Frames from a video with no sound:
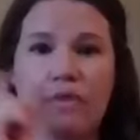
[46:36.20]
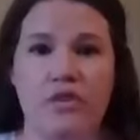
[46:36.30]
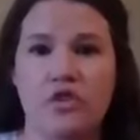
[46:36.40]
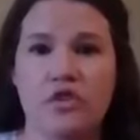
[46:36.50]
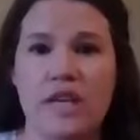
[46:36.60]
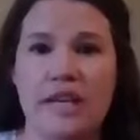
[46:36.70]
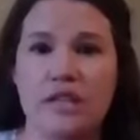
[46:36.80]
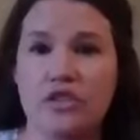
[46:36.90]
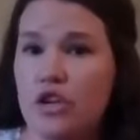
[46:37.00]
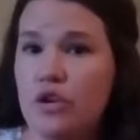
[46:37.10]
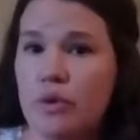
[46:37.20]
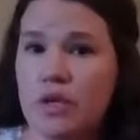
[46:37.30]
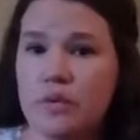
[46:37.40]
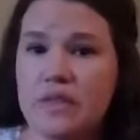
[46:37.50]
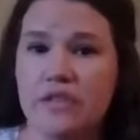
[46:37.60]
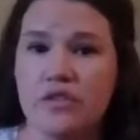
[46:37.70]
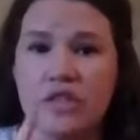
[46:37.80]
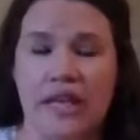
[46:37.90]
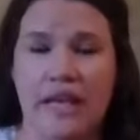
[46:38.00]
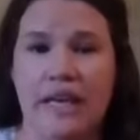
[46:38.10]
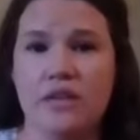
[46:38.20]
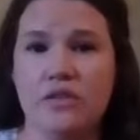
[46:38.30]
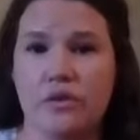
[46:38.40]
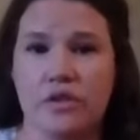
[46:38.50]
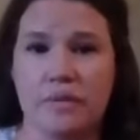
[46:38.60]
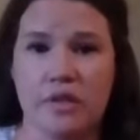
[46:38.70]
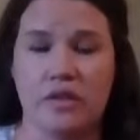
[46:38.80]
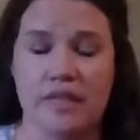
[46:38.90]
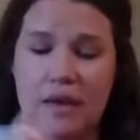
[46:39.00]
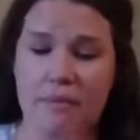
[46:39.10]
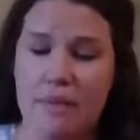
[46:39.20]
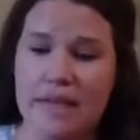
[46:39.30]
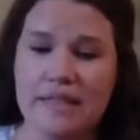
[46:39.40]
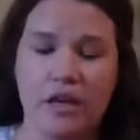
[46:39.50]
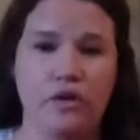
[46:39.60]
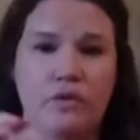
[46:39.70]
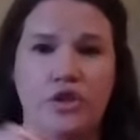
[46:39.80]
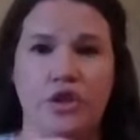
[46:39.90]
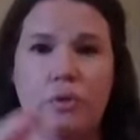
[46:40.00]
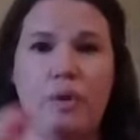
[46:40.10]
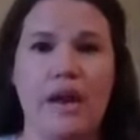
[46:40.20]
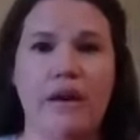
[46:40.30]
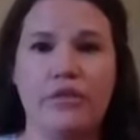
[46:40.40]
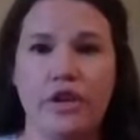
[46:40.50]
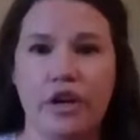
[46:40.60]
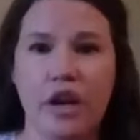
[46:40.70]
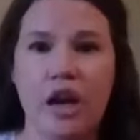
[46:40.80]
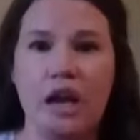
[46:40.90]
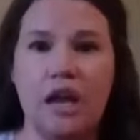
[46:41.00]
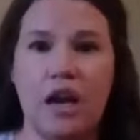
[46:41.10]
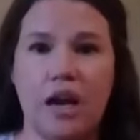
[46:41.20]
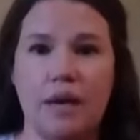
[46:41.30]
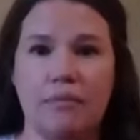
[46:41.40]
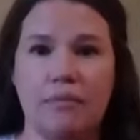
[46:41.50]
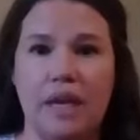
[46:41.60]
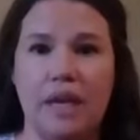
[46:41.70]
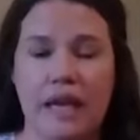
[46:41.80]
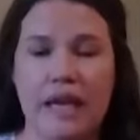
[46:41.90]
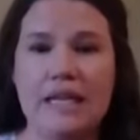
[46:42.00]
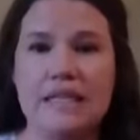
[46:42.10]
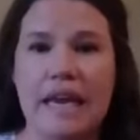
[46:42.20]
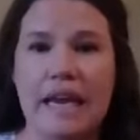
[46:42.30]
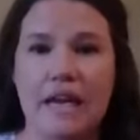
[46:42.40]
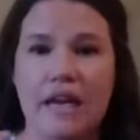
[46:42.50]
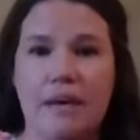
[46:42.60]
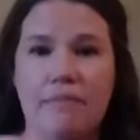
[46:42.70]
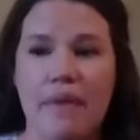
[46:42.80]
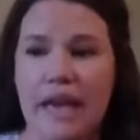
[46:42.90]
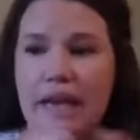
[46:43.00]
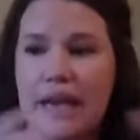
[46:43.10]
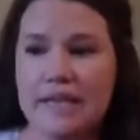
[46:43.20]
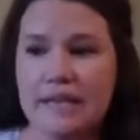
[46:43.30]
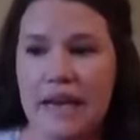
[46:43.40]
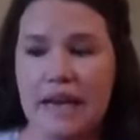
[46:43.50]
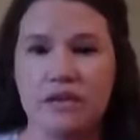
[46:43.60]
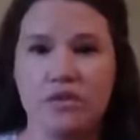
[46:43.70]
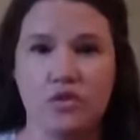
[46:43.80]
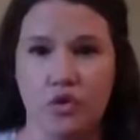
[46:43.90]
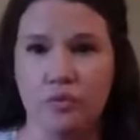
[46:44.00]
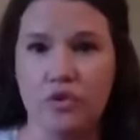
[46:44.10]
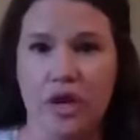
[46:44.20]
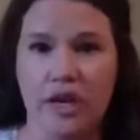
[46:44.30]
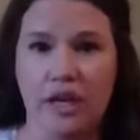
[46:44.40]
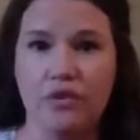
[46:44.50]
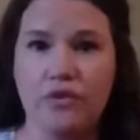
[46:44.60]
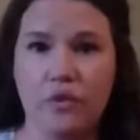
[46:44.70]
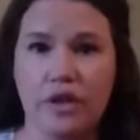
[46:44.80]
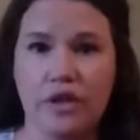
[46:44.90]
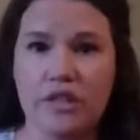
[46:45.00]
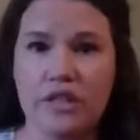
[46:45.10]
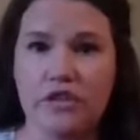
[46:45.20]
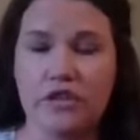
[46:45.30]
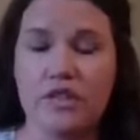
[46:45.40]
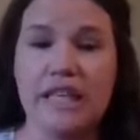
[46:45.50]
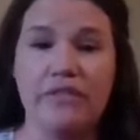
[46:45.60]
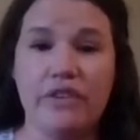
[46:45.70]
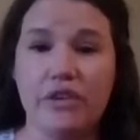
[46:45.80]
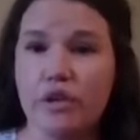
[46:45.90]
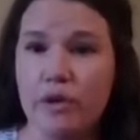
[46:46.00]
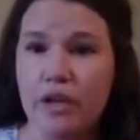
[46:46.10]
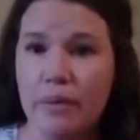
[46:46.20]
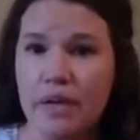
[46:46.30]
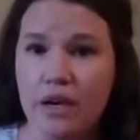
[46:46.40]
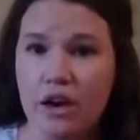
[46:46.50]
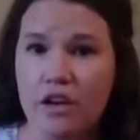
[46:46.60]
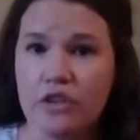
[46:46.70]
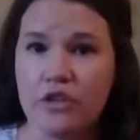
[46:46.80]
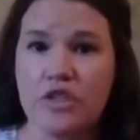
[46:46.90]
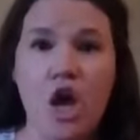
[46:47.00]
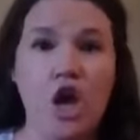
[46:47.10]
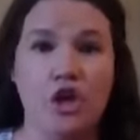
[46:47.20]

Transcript: registered dietitian who works with dancers, an eating disorder specialist, a mindset coach, whatever it is, and make a day Zoom training for your teachers, even your independent contractors.